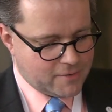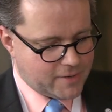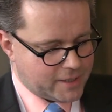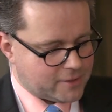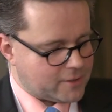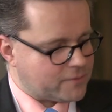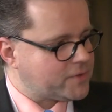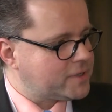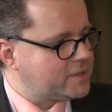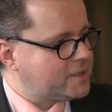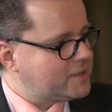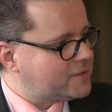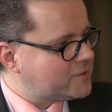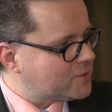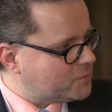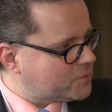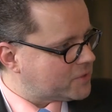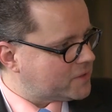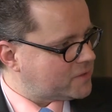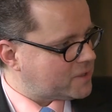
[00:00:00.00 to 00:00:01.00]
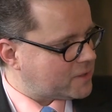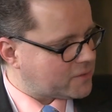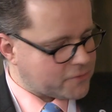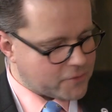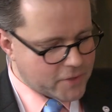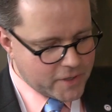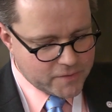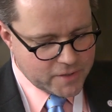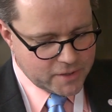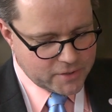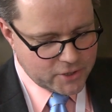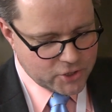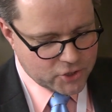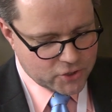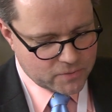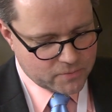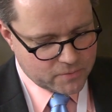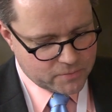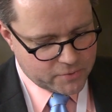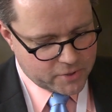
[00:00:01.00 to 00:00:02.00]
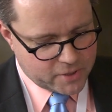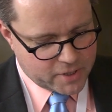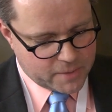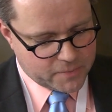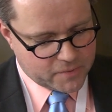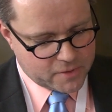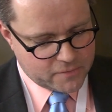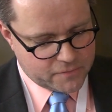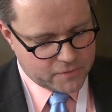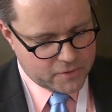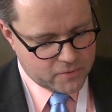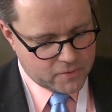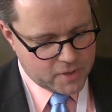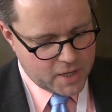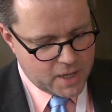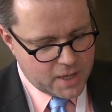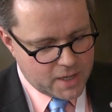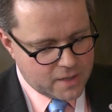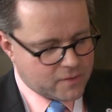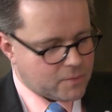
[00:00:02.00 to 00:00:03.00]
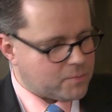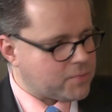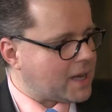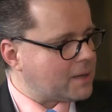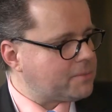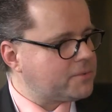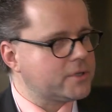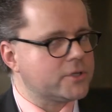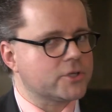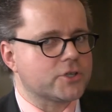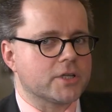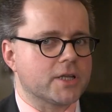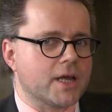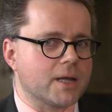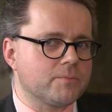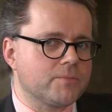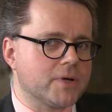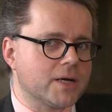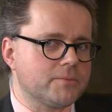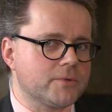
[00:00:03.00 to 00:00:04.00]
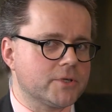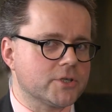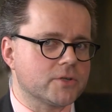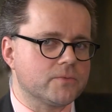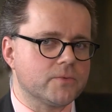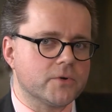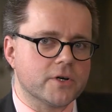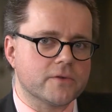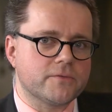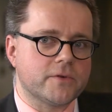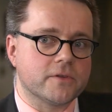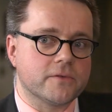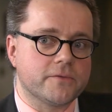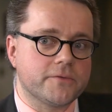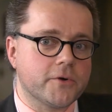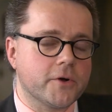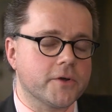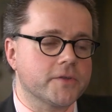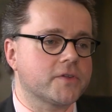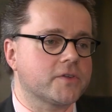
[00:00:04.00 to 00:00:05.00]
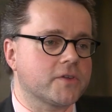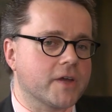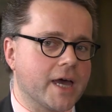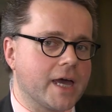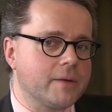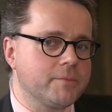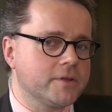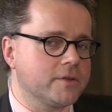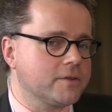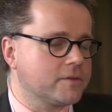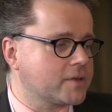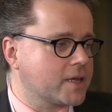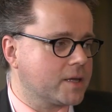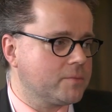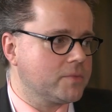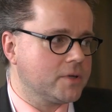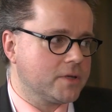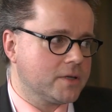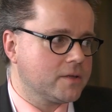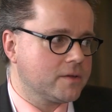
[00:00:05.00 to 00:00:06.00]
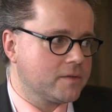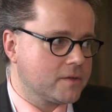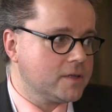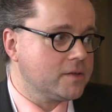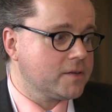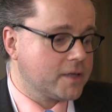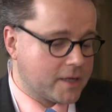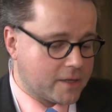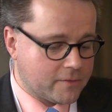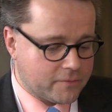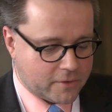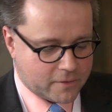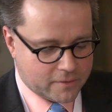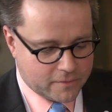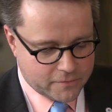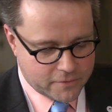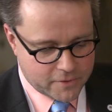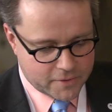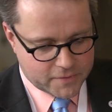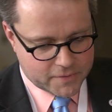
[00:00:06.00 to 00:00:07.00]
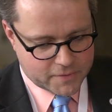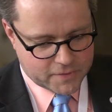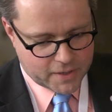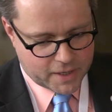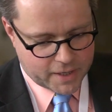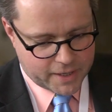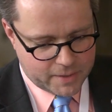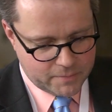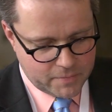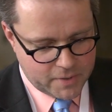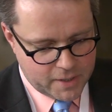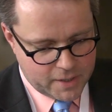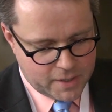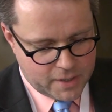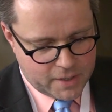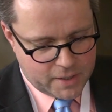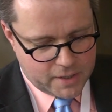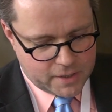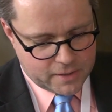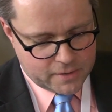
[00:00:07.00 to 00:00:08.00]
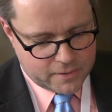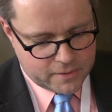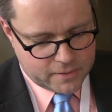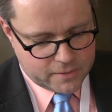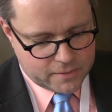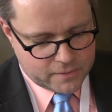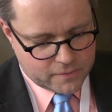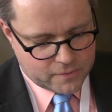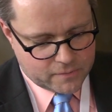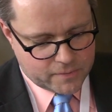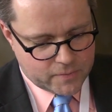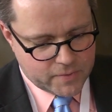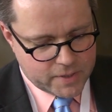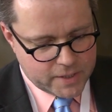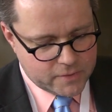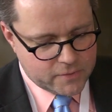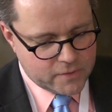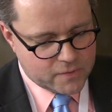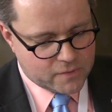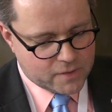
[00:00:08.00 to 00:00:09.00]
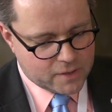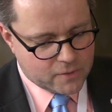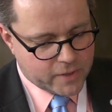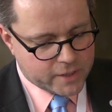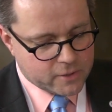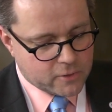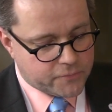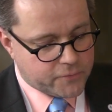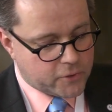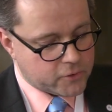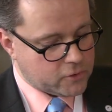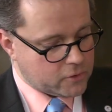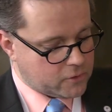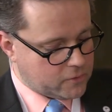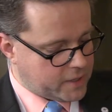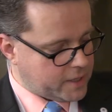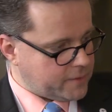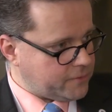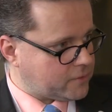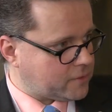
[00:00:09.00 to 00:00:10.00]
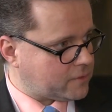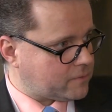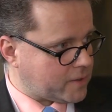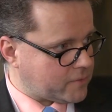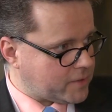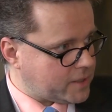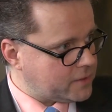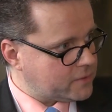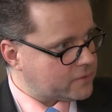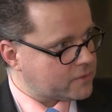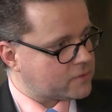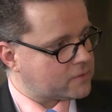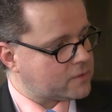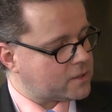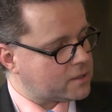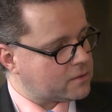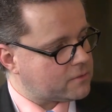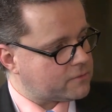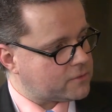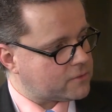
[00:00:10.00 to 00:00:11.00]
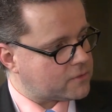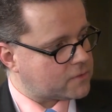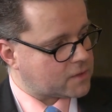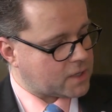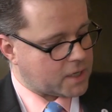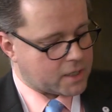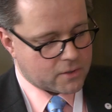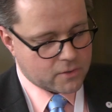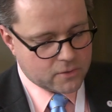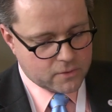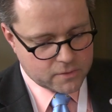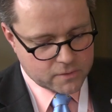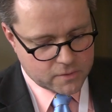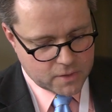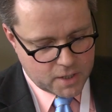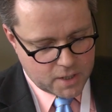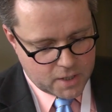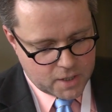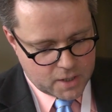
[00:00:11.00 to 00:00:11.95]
right of editio princeps, first edition, perhaps if you publish an unpublished work for the first time, and it can be in the internet for the first time. It's very interesting, right of photographs, very interesting if you scan old